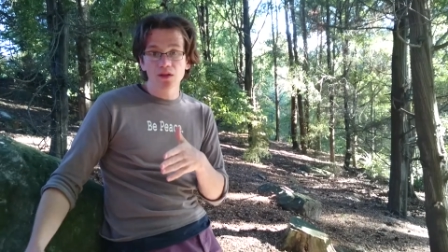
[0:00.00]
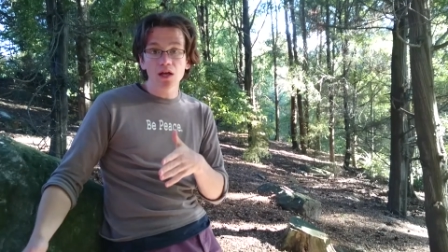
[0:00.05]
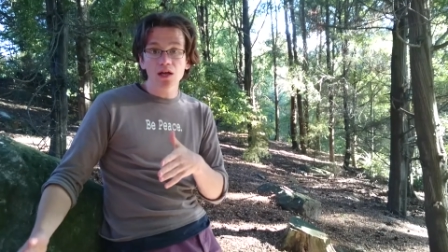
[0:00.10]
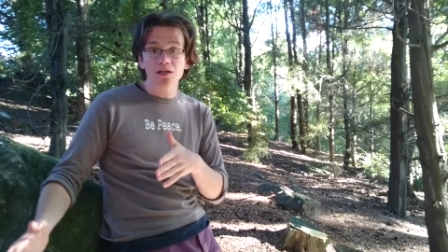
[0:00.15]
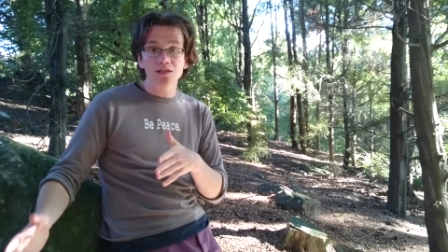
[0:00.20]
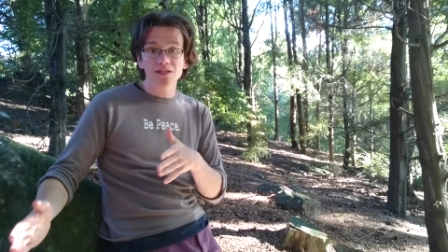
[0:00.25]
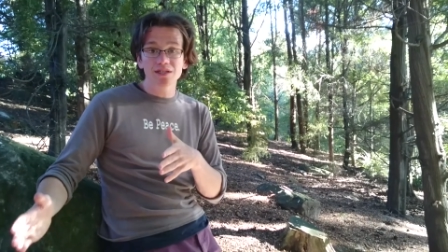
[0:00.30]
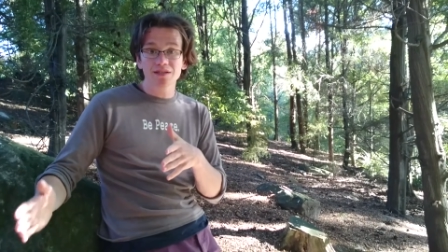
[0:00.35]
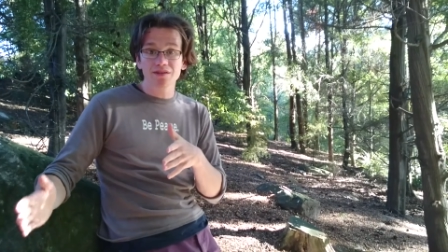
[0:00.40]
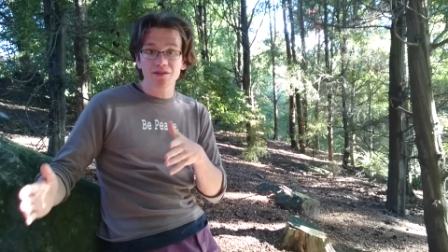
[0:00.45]

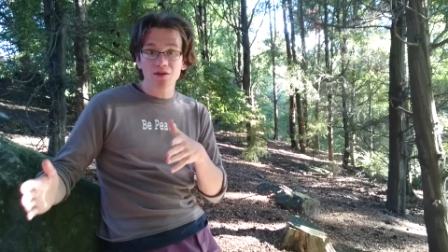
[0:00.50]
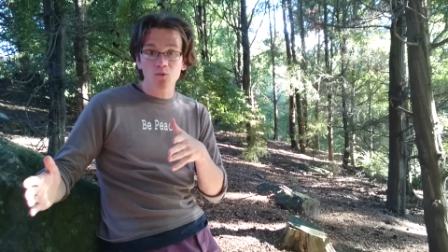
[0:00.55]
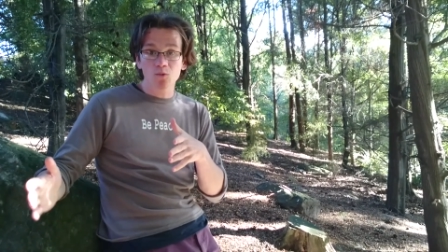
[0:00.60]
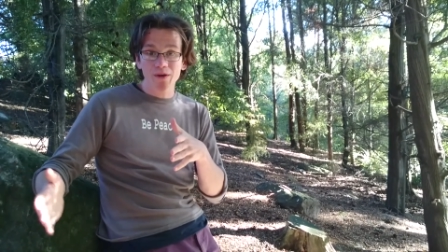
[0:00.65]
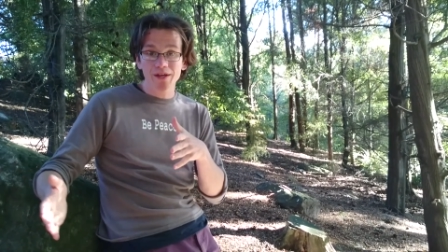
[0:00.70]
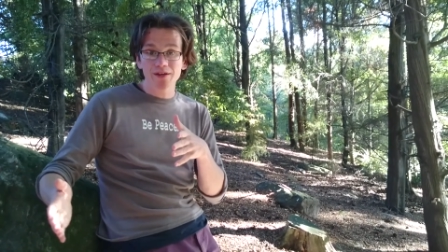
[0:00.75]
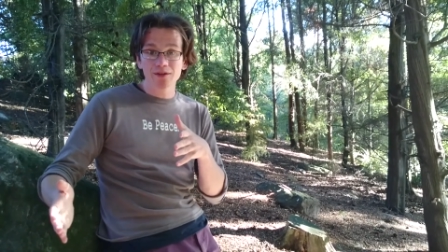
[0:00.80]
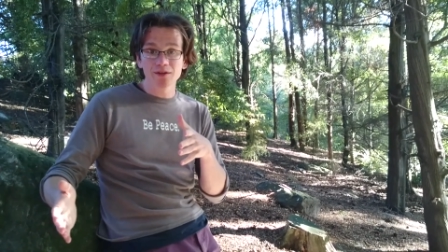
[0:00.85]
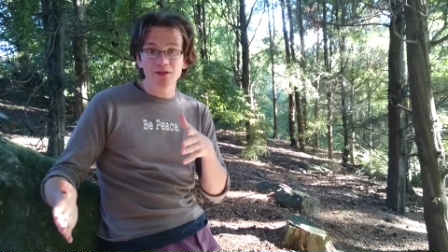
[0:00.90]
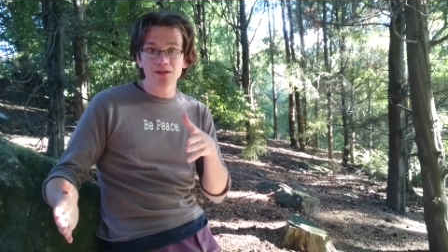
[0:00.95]
Luckily, the
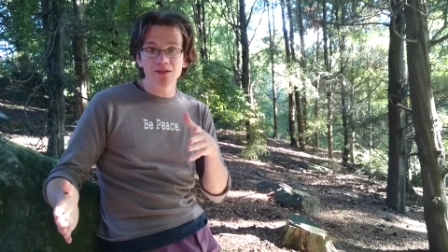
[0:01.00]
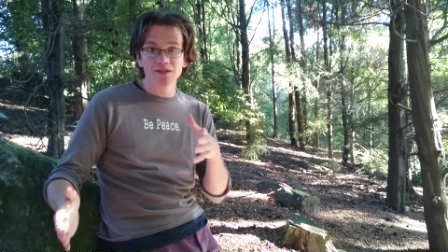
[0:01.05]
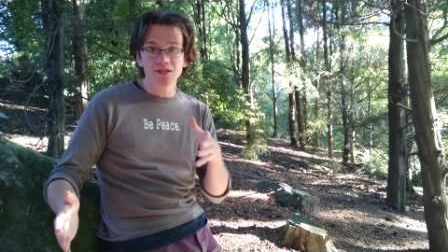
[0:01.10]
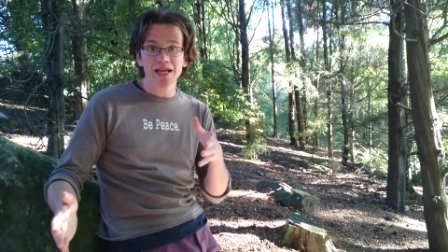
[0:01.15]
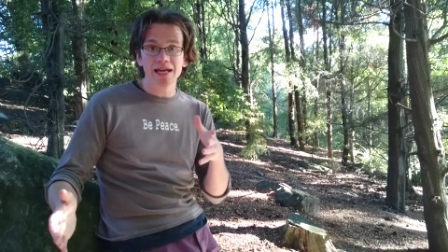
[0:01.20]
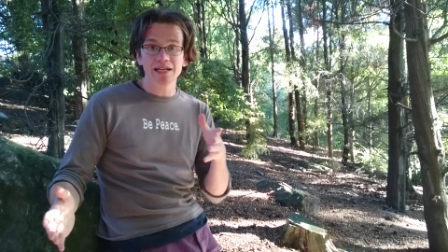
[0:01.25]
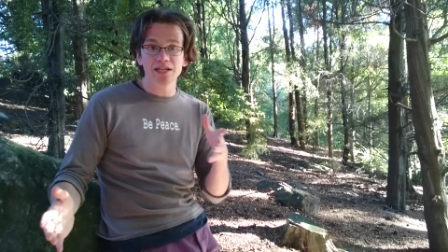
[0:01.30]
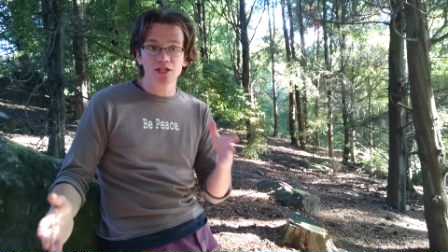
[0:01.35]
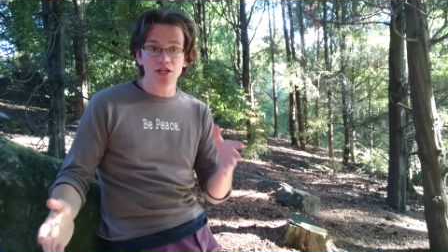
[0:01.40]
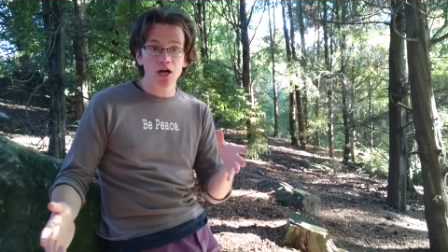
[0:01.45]
wheel
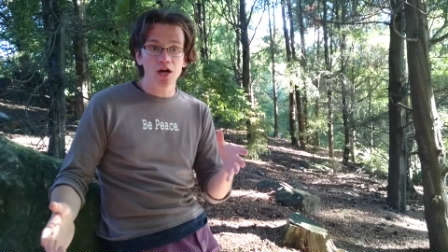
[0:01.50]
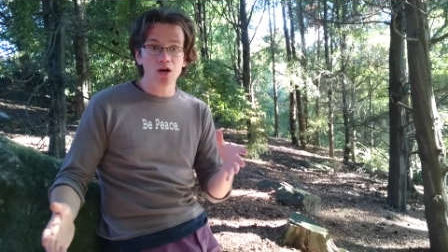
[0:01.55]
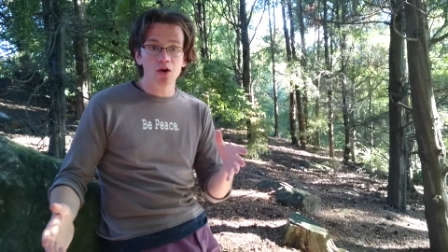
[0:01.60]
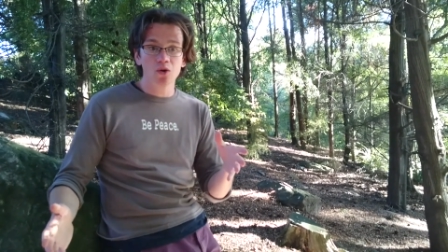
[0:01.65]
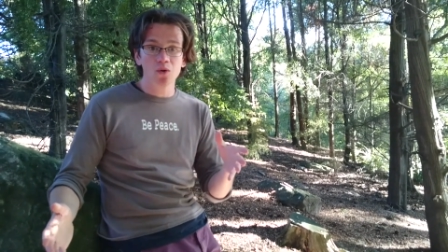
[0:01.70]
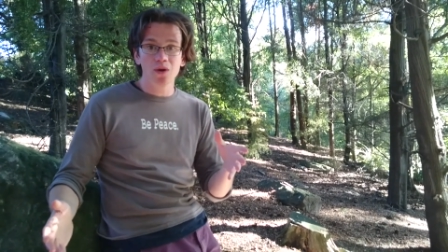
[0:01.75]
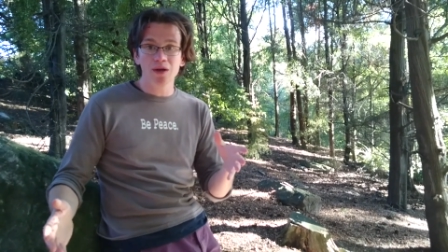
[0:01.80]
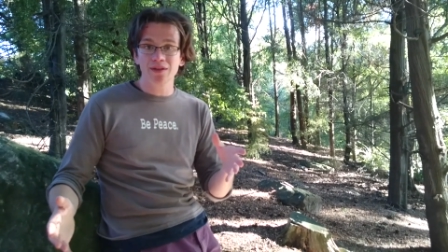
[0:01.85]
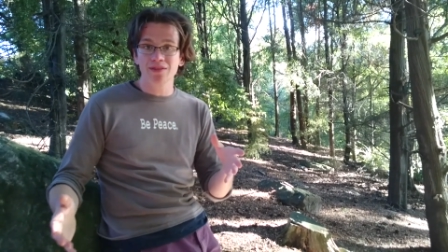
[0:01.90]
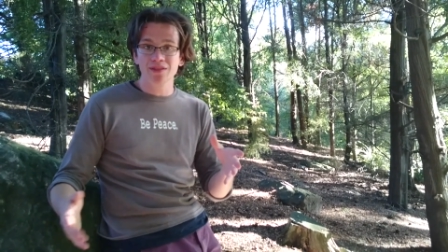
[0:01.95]
let
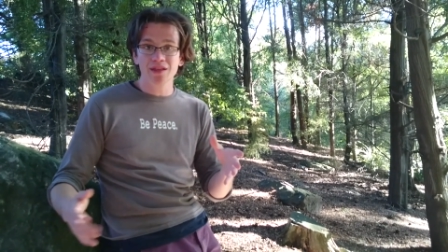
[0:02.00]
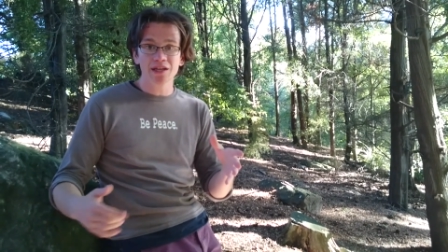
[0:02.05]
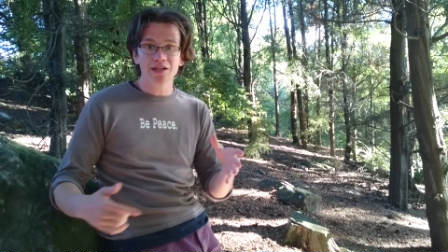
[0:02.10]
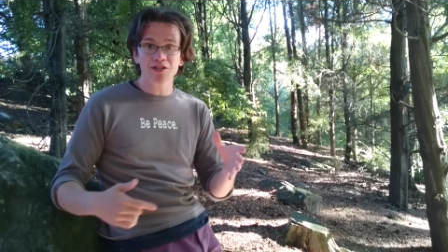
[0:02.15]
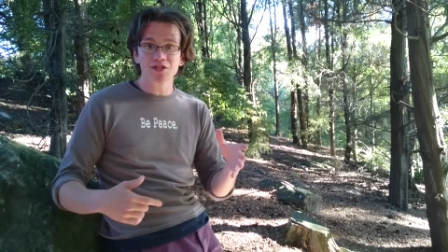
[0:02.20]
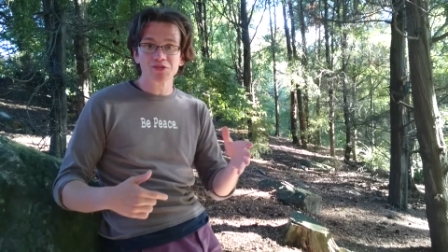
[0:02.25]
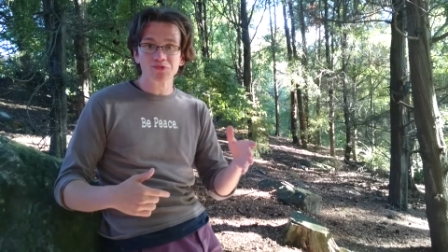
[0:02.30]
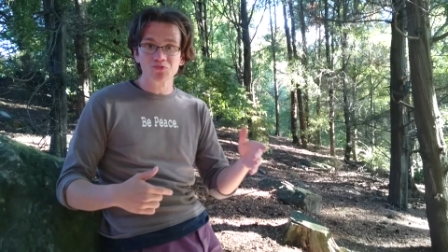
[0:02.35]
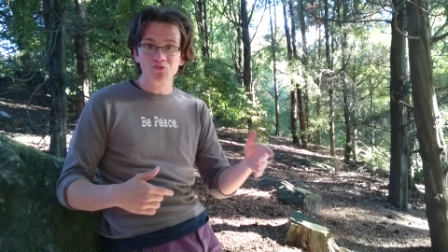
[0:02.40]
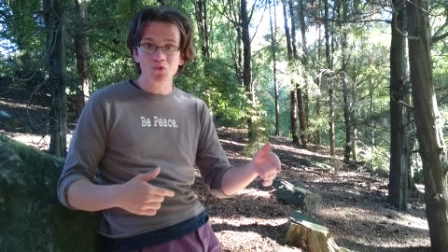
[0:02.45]
go and let
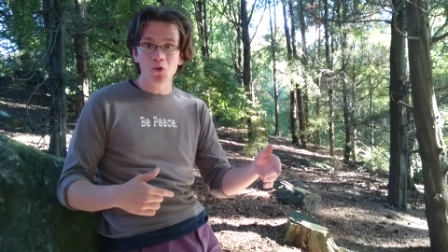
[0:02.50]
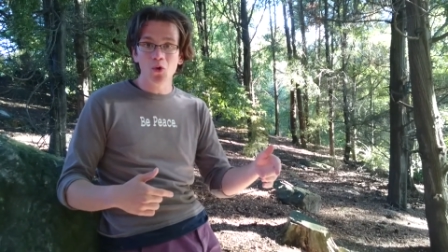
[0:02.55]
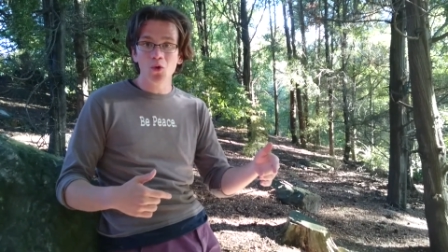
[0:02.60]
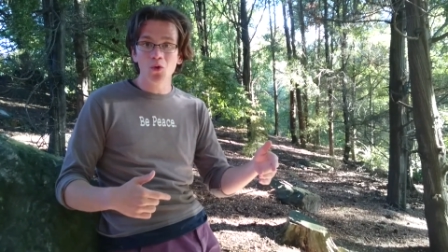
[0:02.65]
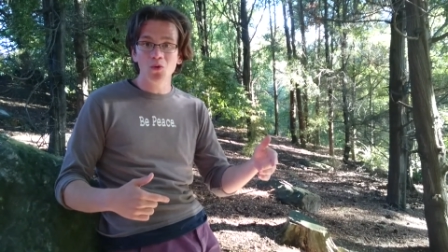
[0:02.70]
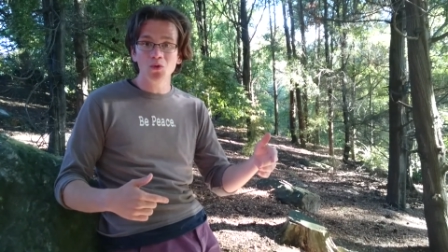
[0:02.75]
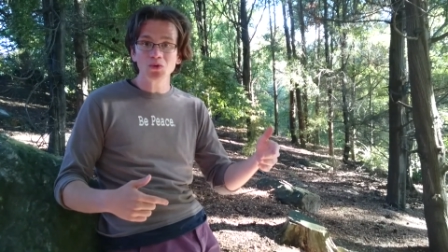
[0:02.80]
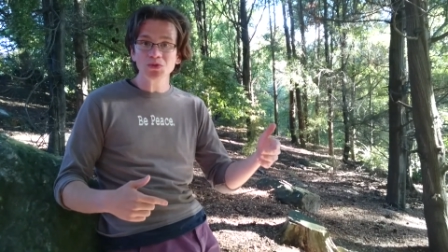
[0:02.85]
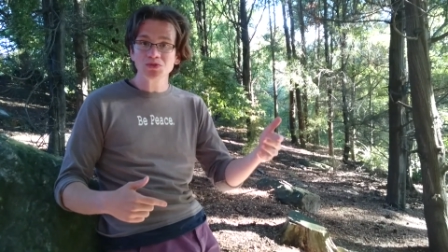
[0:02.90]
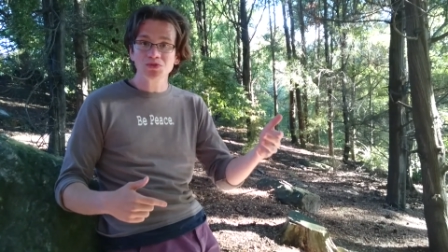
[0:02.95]
us
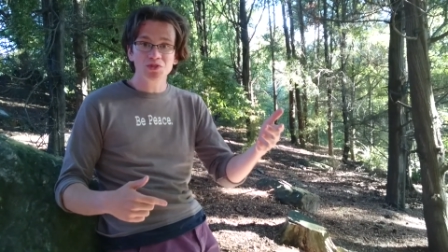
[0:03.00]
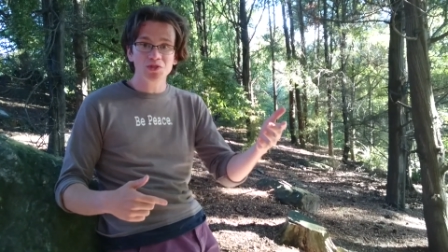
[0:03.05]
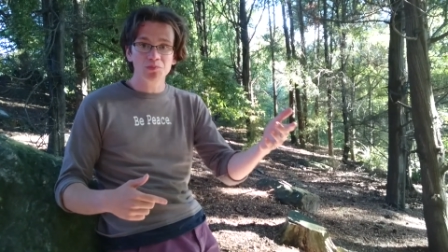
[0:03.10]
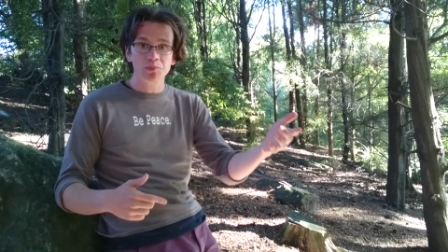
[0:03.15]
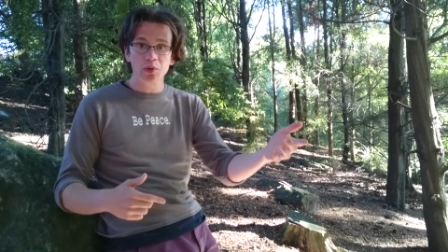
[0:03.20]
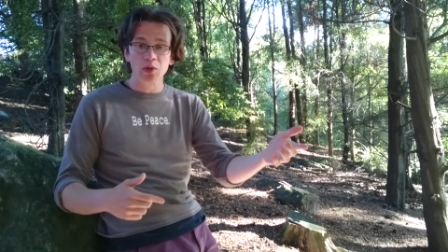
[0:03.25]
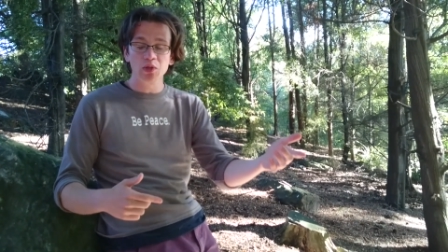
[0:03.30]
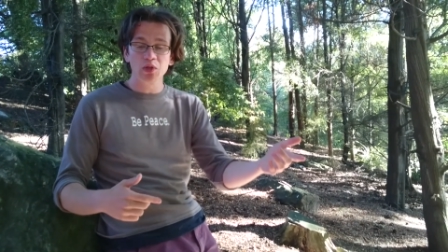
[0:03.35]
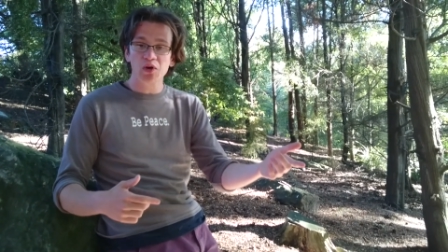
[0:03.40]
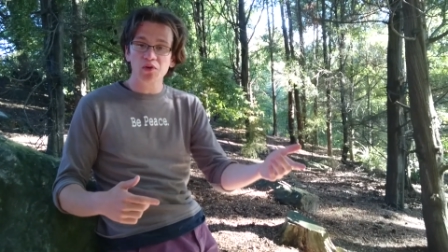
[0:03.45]
roll to the
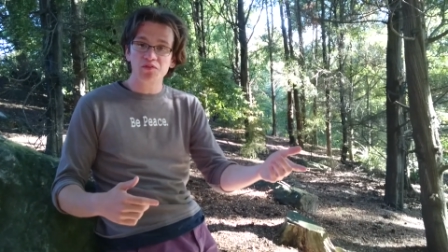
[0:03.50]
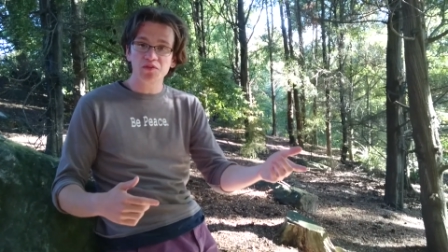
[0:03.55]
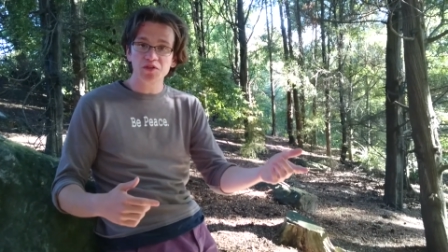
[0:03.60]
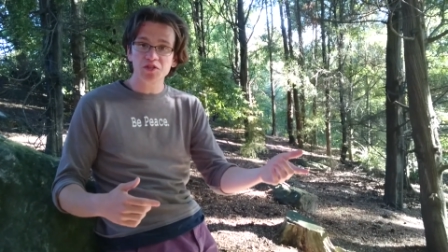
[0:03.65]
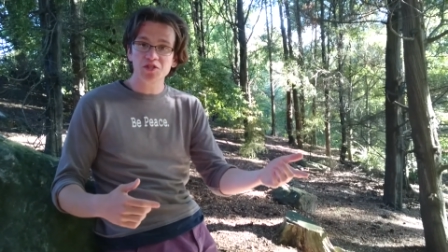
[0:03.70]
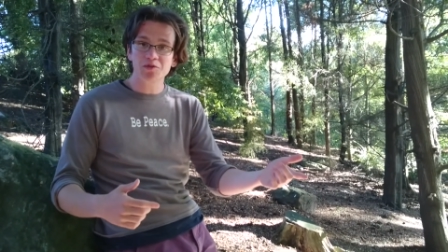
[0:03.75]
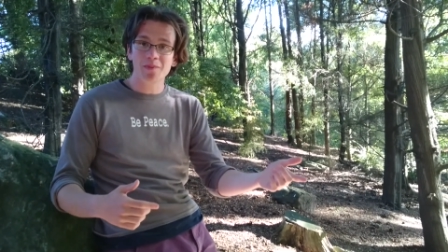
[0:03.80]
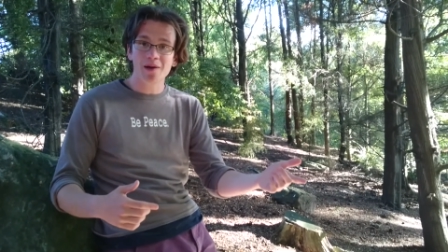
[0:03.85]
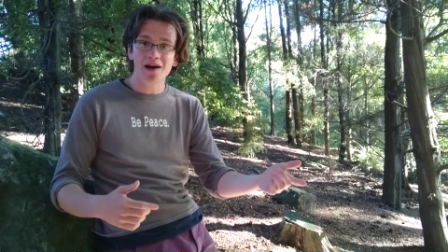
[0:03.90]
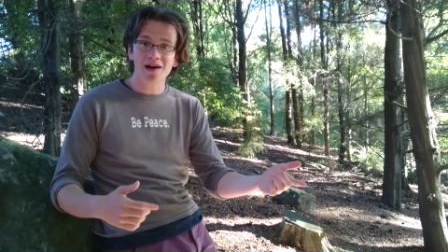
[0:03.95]
pullover
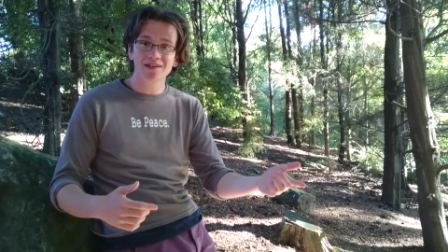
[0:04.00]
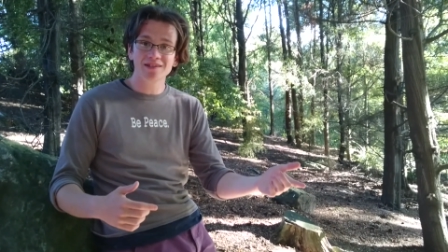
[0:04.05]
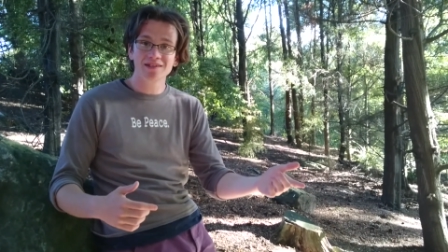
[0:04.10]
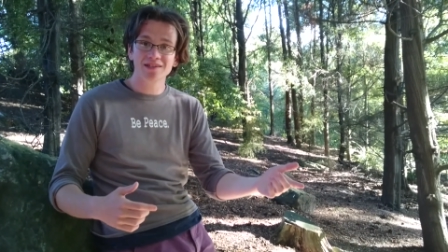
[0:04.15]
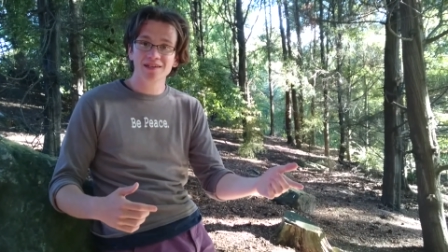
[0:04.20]
spot.